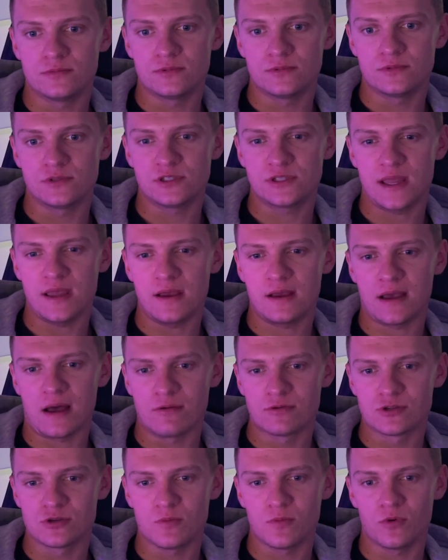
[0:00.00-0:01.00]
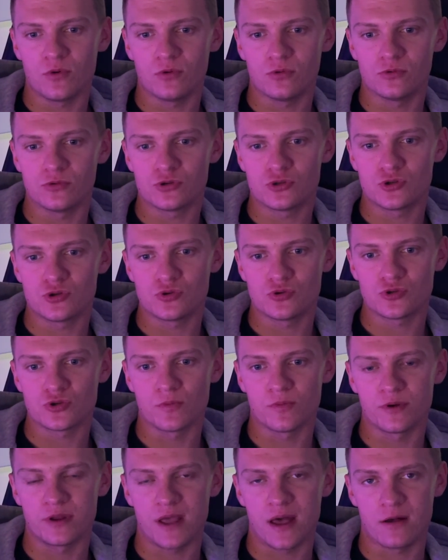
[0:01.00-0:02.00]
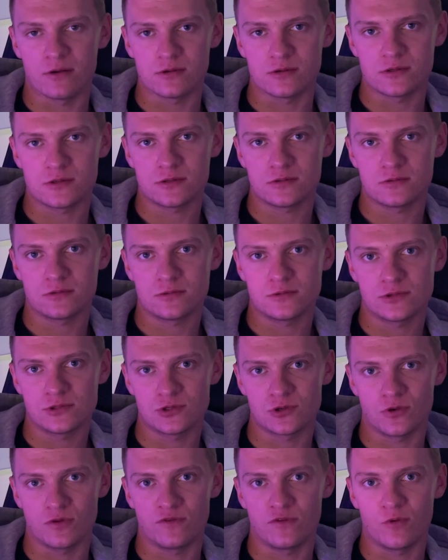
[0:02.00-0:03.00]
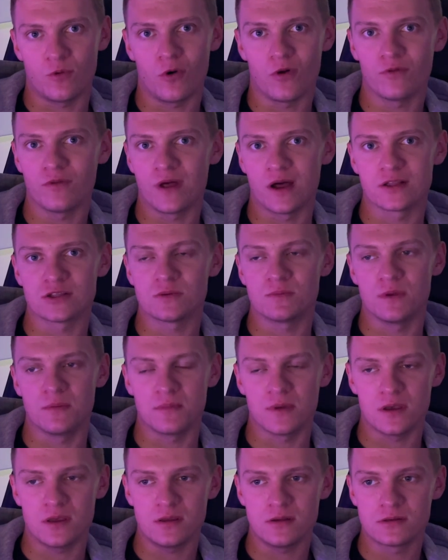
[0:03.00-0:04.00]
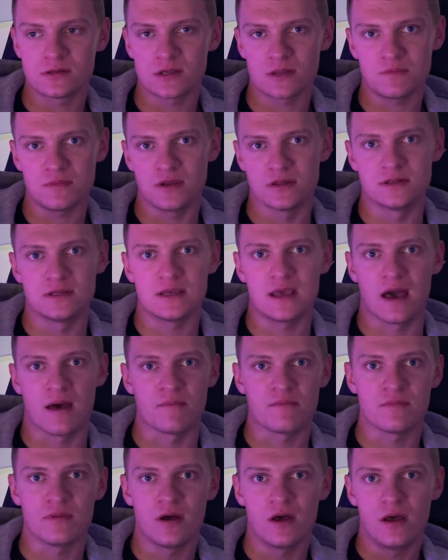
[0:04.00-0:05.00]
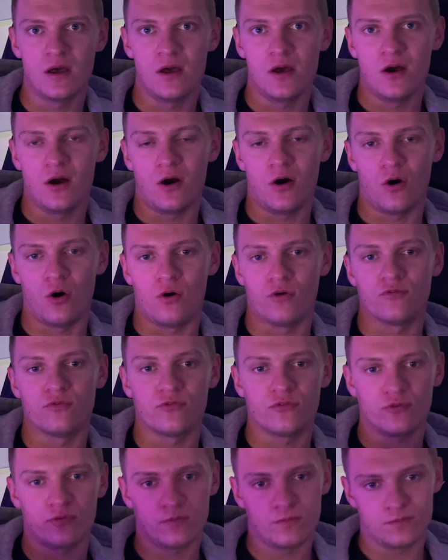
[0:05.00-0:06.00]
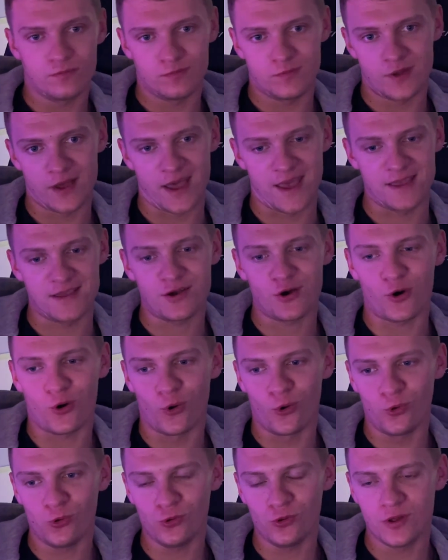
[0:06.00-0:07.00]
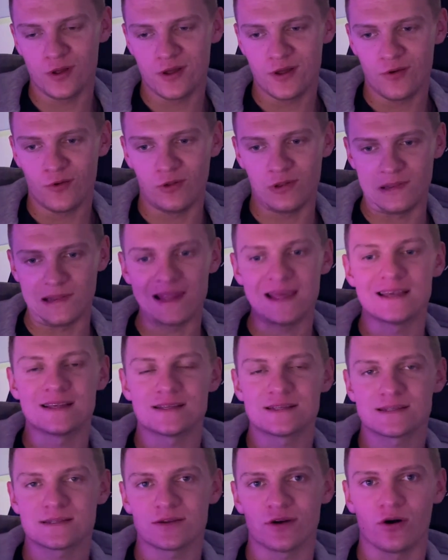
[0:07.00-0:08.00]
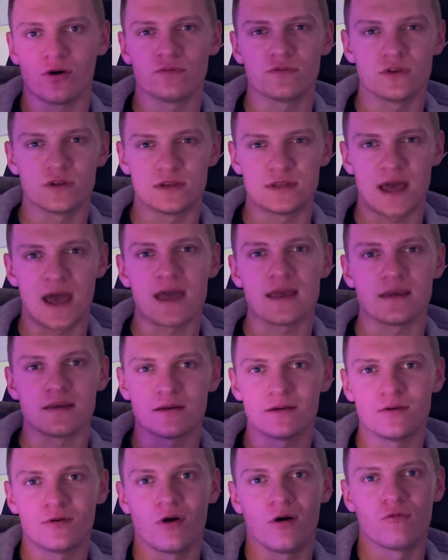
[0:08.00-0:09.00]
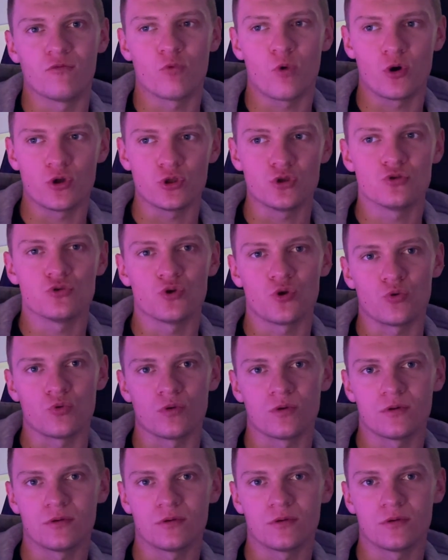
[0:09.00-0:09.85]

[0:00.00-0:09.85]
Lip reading: stay accountable to somebody else. So if you want that to be me, send me a DM of a whole list of your day, of what you do.